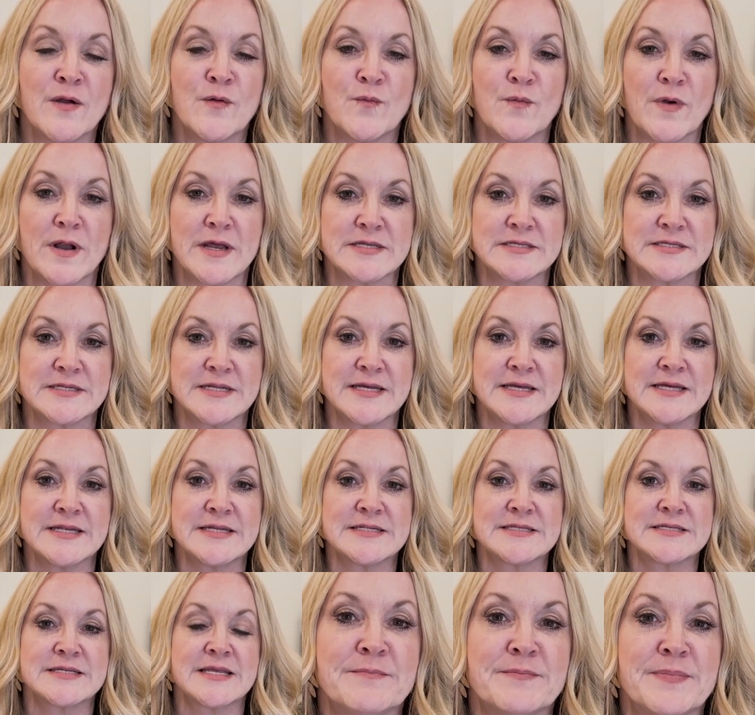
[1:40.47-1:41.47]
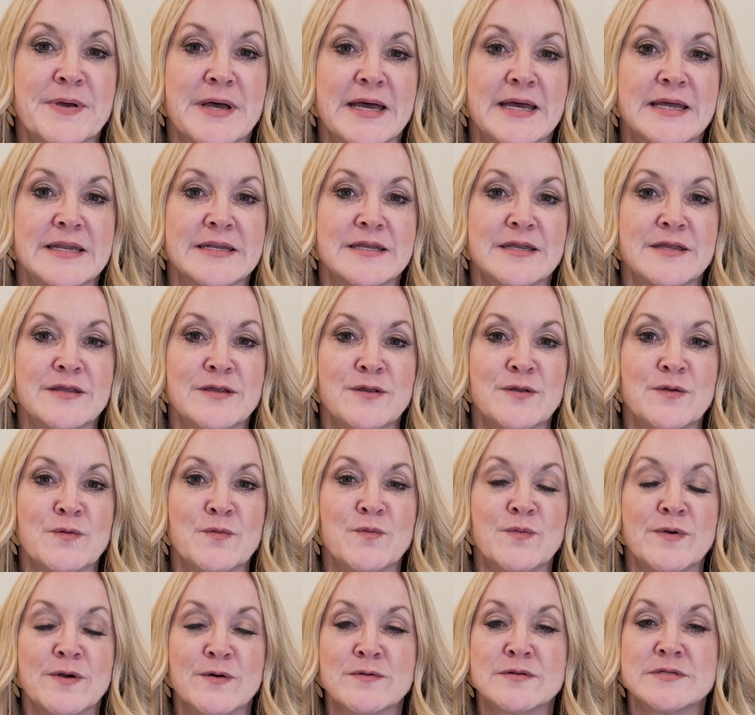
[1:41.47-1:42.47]
residence, but you
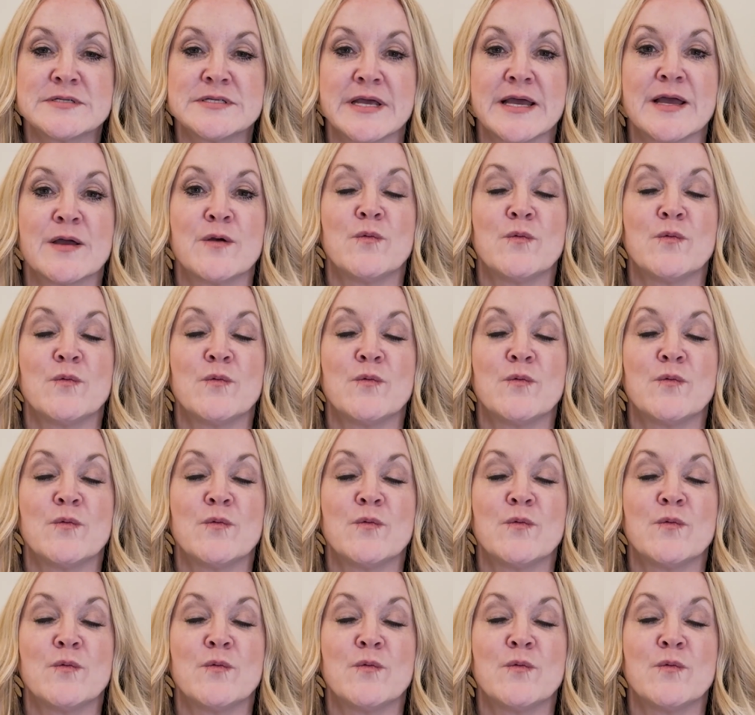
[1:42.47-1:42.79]
will see